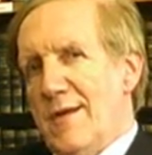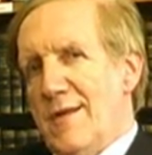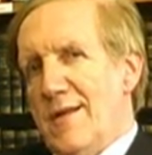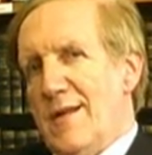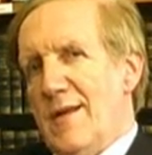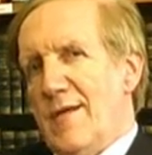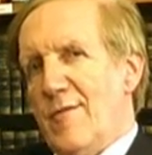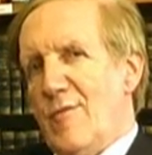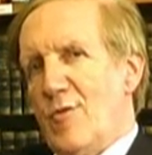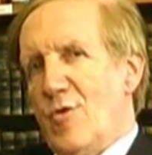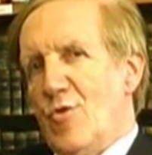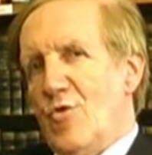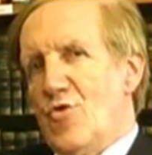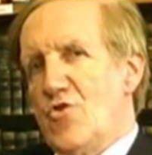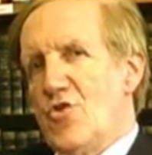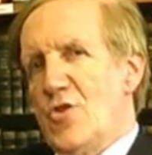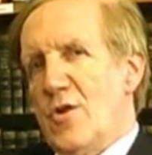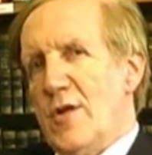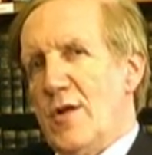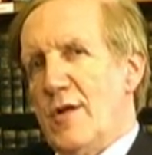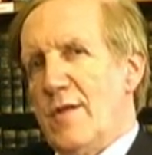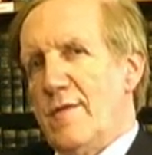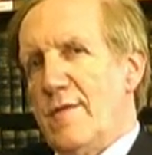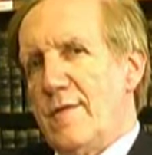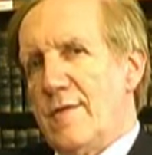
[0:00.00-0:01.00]
the
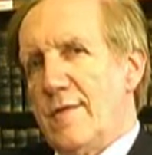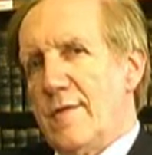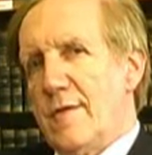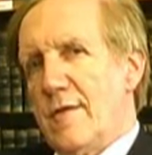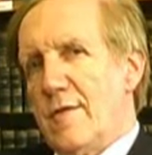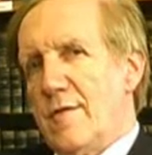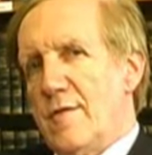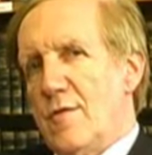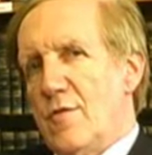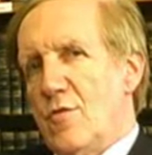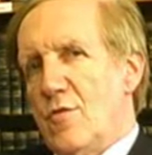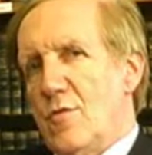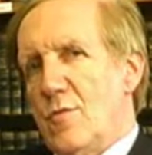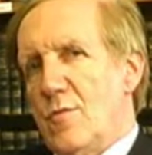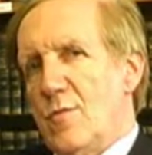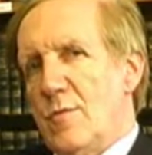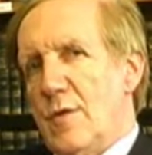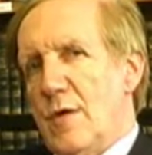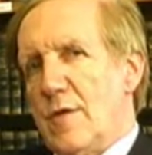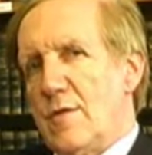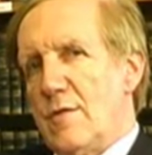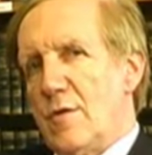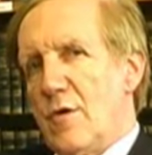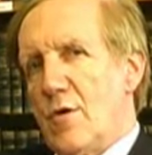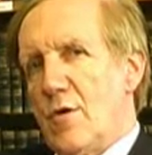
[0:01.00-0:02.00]
evolutionists assume
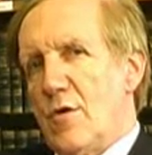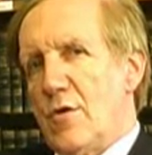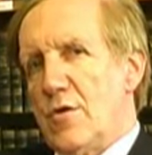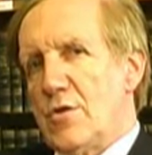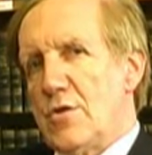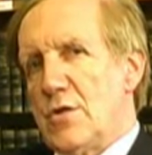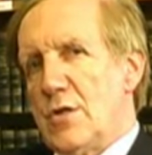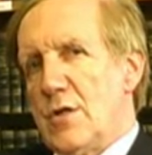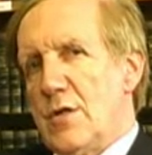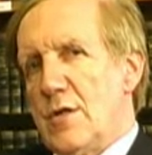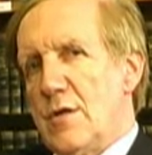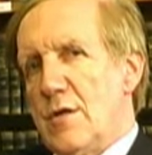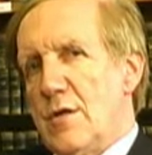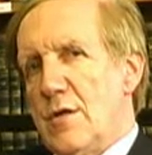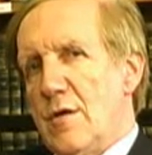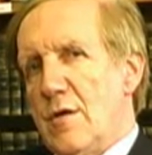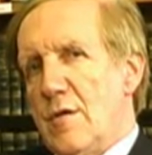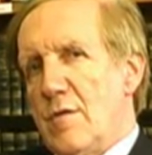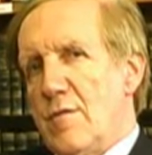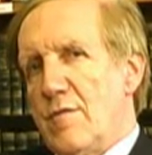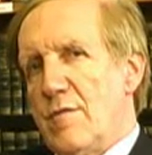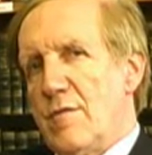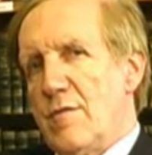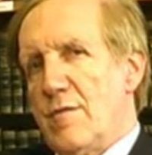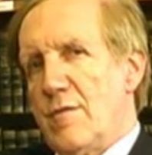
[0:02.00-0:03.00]
as origin
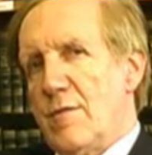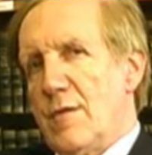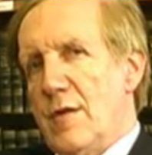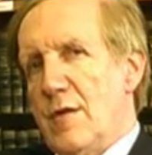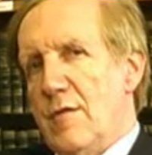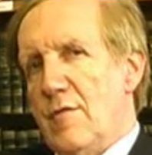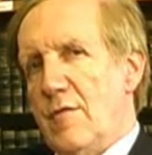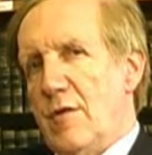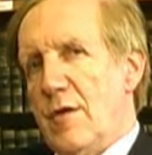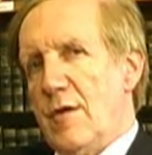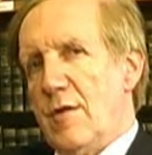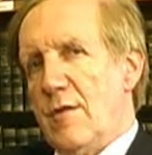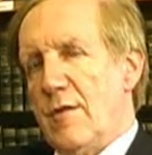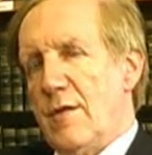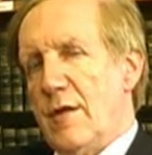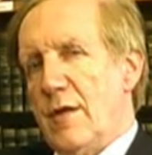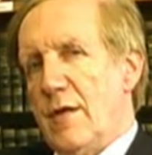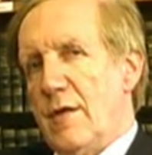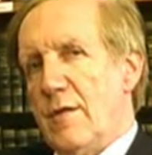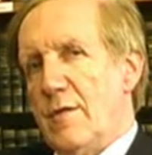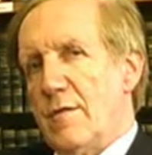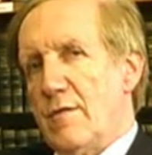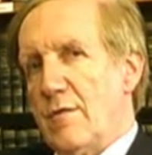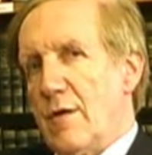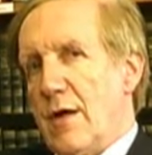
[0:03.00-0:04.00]
of living
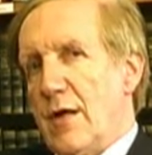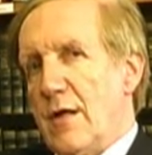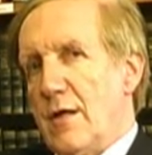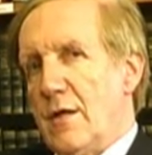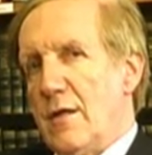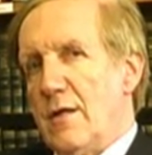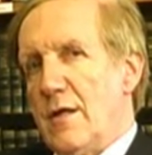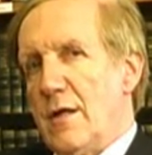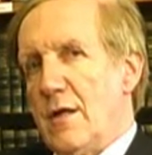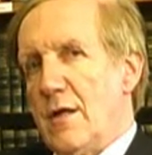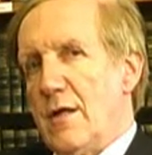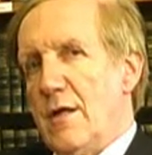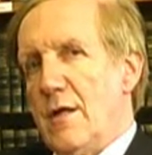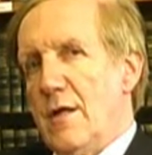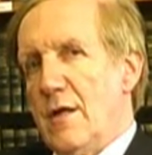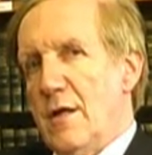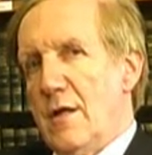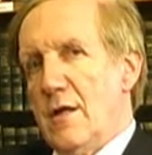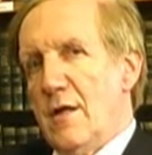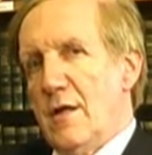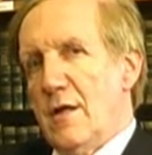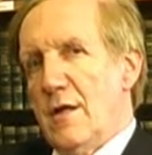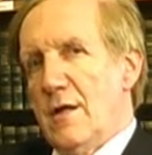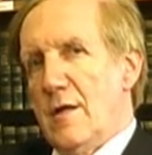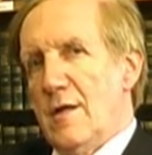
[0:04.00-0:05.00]
things, rather than
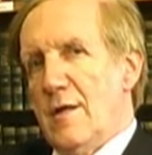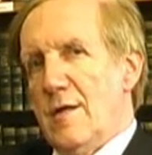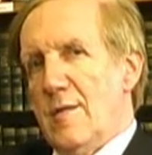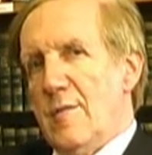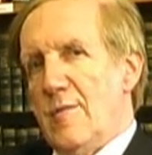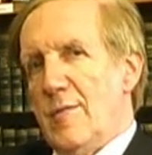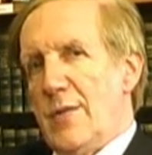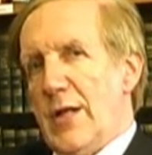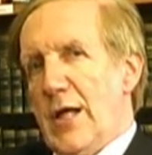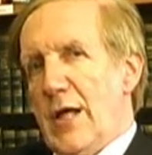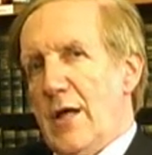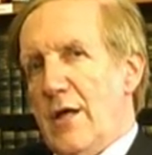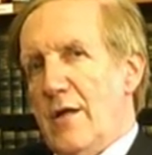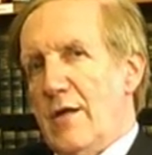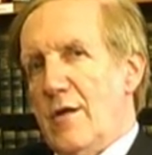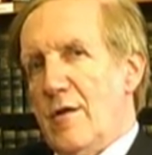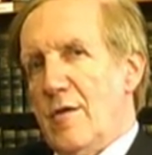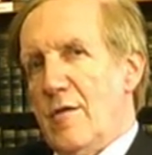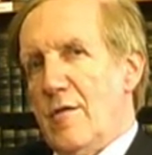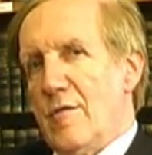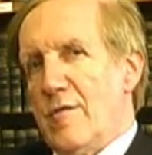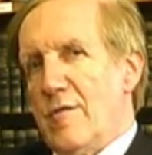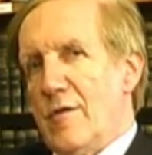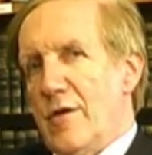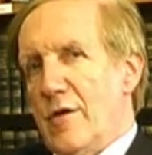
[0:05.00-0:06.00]
the plan
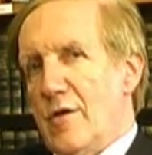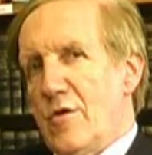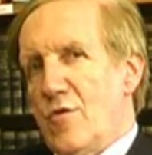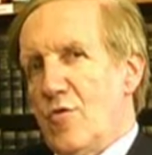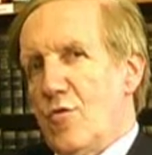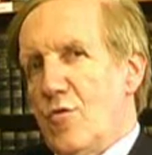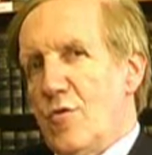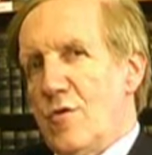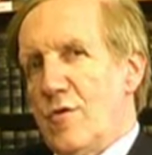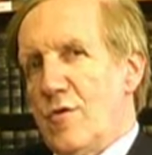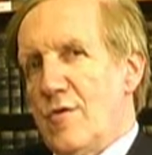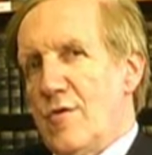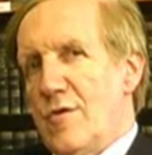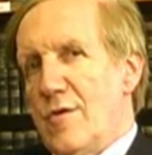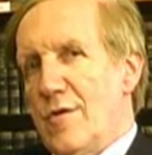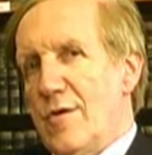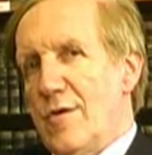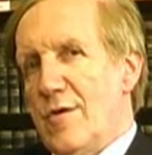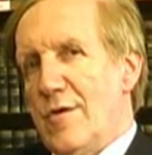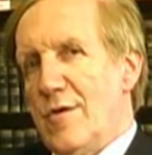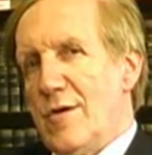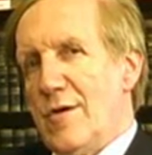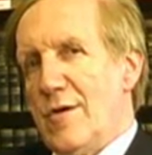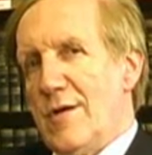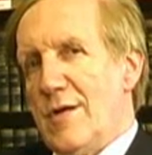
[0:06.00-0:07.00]
of a good
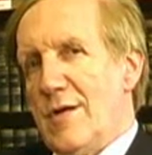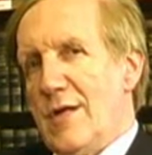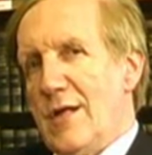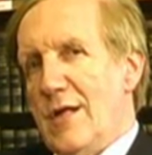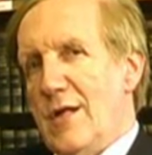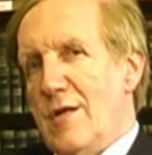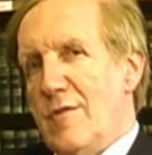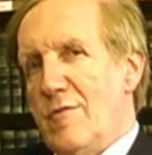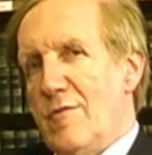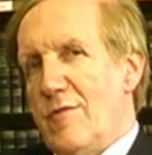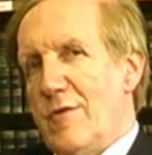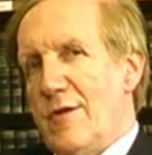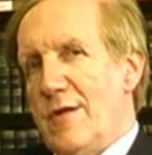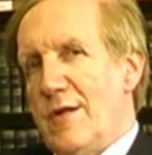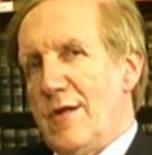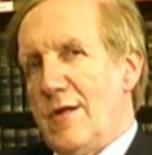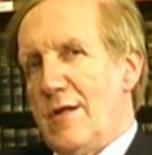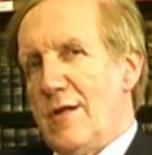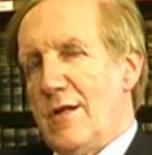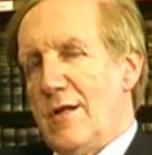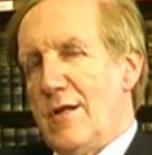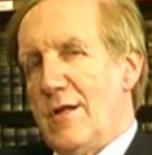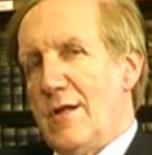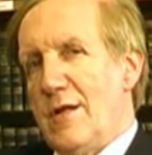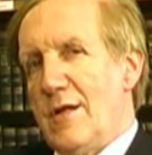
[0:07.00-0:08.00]
and
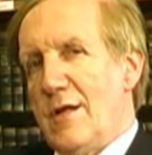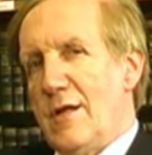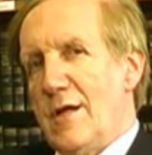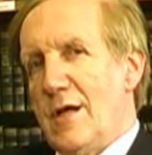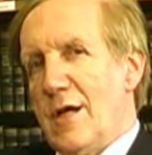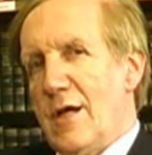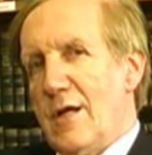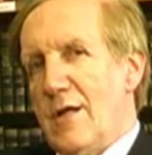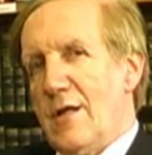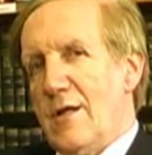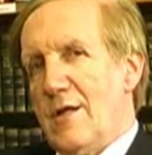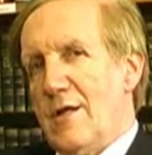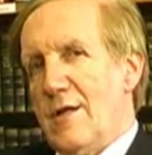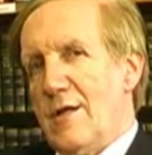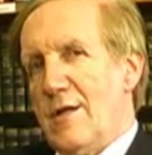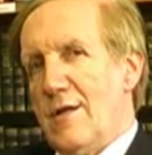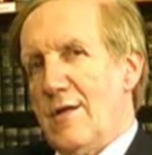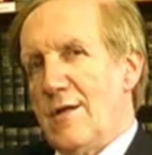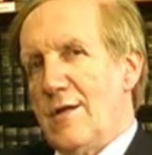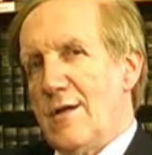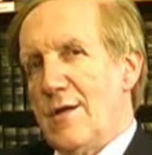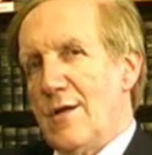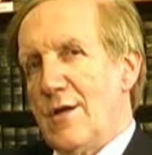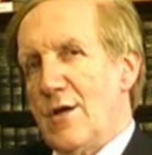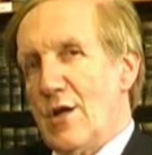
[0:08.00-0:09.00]
infinitely kind
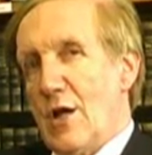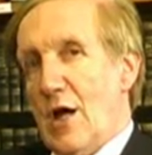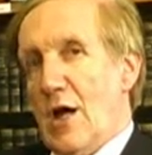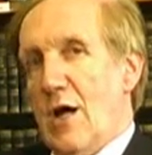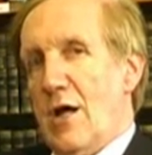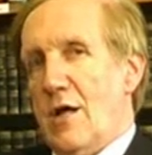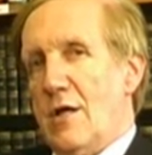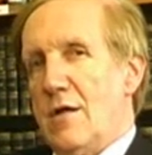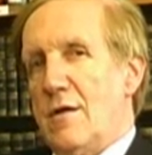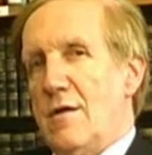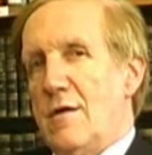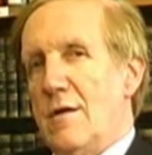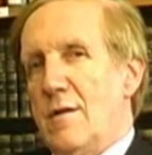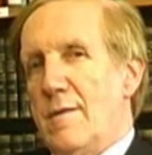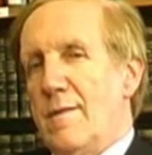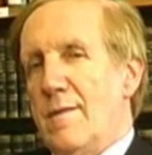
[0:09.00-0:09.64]
God?